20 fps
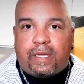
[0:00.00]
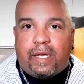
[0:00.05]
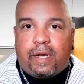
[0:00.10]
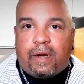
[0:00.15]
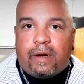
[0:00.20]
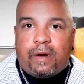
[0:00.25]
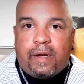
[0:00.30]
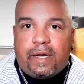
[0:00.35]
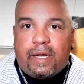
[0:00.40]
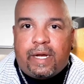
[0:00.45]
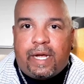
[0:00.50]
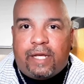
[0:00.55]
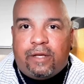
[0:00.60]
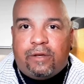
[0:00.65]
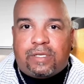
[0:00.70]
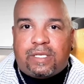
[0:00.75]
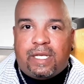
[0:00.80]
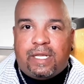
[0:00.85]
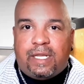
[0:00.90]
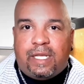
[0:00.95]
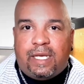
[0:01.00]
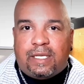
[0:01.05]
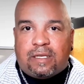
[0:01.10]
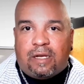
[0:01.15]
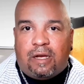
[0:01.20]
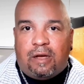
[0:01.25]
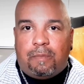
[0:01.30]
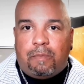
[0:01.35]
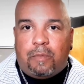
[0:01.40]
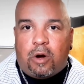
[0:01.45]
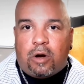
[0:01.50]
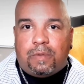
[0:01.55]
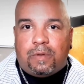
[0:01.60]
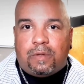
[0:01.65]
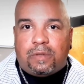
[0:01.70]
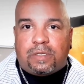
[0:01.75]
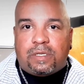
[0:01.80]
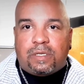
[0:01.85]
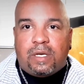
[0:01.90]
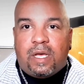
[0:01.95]
right there, and you see these
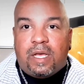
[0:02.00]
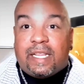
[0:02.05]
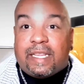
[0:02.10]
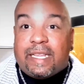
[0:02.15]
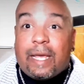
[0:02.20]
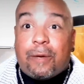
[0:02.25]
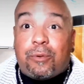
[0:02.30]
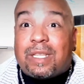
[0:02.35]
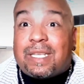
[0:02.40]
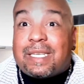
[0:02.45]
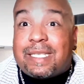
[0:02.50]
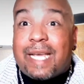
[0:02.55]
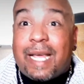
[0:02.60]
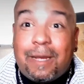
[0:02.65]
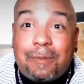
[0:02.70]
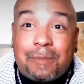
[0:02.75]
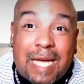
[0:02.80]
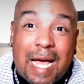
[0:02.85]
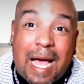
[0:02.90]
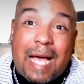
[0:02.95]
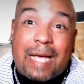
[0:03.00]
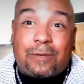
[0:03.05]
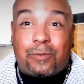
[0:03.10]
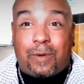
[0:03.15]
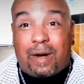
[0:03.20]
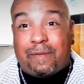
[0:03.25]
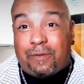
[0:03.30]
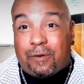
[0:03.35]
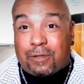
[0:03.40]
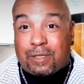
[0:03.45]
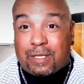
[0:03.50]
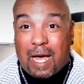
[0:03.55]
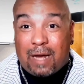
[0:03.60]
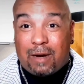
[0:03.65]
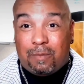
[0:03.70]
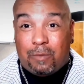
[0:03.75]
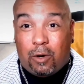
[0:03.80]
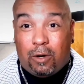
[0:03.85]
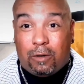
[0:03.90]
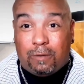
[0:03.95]
marbles? They were the same size when I first
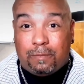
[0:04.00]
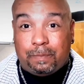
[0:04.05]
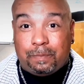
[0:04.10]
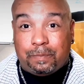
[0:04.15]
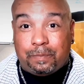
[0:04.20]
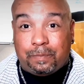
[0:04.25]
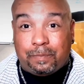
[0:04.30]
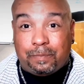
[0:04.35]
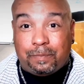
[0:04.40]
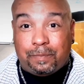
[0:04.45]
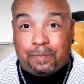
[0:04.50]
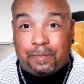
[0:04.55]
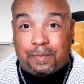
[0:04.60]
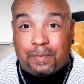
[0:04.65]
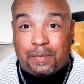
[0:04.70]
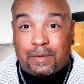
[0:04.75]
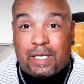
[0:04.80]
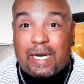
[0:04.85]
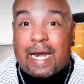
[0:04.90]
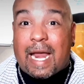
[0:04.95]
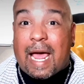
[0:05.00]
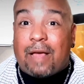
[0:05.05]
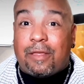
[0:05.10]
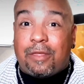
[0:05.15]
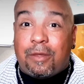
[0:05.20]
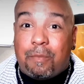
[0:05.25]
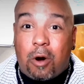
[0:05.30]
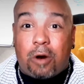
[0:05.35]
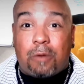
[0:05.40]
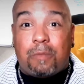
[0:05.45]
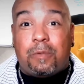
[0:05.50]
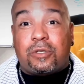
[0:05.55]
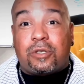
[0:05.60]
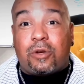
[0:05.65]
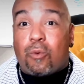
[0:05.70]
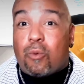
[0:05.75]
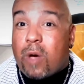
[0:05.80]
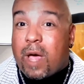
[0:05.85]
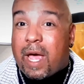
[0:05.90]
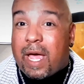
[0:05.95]
got them all. Now the
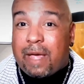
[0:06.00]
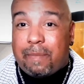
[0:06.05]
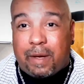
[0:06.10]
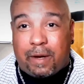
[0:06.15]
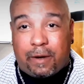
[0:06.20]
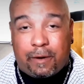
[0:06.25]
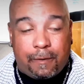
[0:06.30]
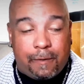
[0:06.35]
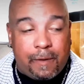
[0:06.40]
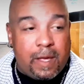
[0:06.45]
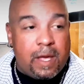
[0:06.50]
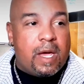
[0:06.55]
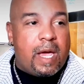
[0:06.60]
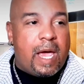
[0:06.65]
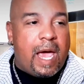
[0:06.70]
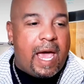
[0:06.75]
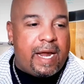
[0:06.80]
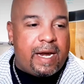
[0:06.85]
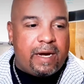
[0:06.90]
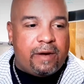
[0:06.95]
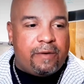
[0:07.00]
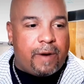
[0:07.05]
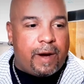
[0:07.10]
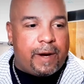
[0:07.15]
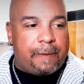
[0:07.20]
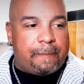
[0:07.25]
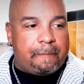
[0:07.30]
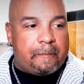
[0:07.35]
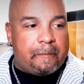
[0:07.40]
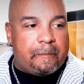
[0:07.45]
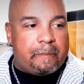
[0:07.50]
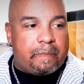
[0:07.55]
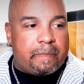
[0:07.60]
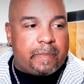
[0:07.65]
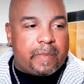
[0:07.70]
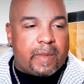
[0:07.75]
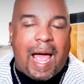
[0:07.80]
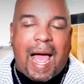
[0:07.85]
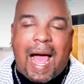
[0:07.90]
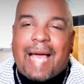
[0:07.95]
marbles are way bigger. At any rate,
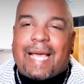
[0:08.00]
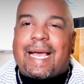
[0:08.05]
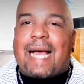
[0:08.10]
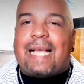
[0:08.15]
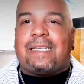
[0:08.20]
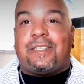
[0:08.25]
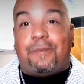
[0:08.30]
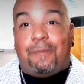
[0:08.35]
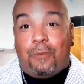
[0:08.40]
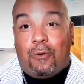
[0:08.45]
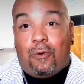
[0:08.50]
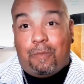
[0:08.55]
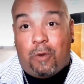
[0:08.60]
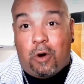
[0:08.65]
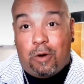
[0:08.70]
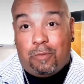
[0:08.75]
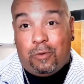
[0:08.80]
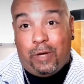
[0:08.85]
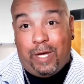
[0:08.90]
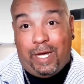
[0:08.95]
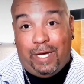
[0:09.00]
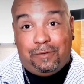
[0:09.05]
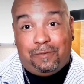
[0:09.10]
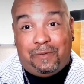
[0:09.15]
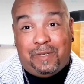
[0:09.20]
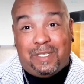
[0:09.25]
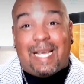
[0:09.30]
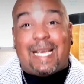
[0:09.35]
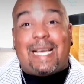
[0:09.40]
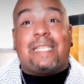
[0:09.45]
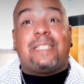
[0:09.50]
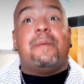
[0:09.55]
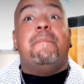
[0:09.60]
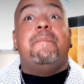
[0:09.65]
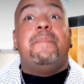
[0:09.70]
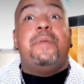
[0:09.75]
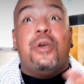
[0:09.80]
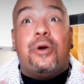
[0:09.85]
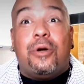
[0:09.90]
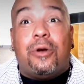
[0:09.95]
I got some more marble angelfish. I got
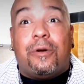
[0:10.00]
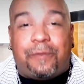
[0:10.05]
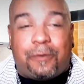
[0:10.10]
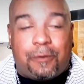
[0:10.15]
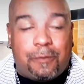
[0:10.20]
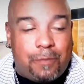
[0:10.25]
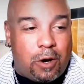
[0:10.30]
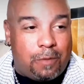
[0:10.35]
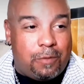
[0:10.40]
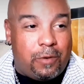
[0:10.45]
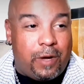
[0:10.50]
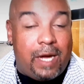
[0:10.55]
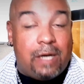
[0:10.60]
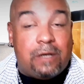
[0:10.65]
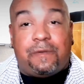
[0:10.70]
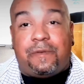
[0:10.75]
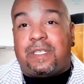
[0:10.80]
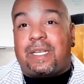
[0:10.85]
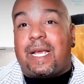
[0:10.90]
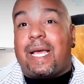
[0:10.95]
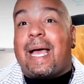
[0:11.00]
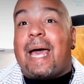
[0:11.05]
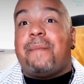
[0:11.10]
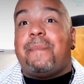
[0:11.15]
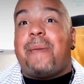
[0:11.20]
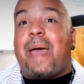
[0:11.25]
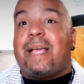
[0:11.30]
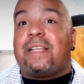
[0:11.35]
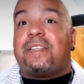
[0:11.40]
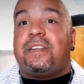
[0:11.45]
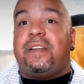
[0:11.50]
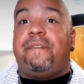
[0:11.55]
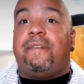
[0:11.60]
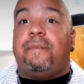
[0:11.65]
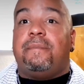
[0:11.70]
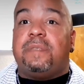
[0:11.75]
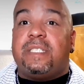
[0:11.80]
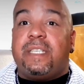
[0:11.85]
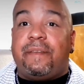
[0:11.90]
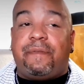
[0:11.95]
some beautiful marble angelfish. I got them,
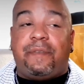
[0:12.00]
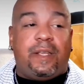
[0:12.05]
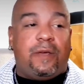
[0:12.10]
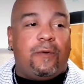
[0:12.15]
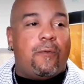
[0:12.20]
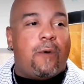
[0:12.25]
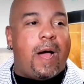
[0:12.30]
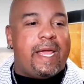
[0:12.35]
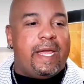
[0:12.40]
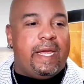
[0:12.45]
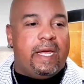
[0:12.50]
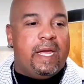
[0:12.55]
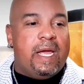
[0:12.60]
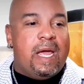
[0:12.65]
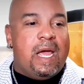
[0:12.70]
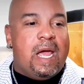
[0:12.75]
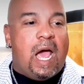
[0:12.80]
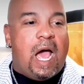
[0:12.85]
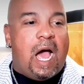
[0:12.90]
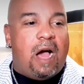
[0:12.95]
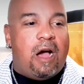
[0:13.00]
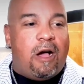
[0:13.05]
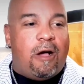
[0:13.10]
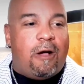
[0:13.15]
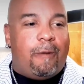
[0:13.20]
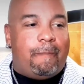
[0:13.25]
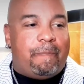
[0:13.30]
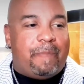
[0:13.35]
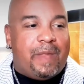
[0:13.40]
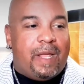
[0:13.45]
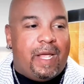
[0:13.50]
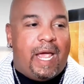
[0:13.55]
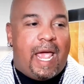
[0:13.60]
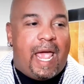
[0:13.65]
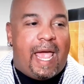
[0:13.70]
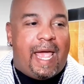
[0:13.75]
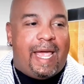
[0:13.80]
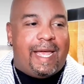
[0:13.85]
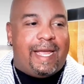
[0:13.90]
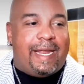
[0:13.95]
actually, from Tiffany White,
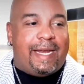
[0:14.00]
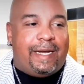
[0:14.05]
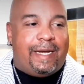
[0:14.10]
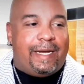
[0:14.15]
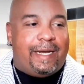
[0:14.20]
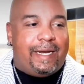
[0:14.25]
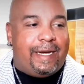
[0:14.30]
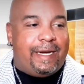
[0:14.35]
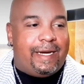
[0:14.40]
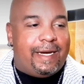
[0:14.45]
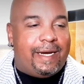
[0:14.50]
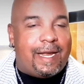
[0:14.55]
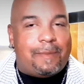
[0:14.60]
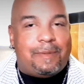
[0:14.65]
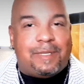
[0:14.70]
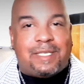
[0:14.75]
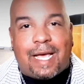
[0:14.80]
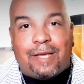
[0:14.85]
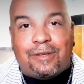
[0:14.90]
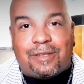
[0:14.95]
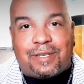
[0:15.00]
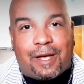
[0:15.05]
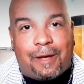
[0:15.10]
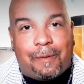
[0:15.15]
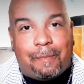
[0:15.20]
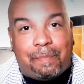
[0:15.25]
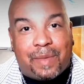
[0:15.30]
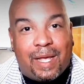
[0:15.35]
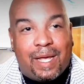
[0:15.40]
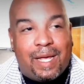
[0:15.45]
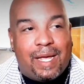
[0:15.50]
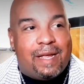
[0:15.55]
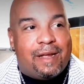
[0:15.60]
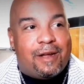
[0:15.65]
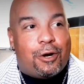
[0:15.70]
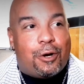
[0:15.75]
and let me tell you something,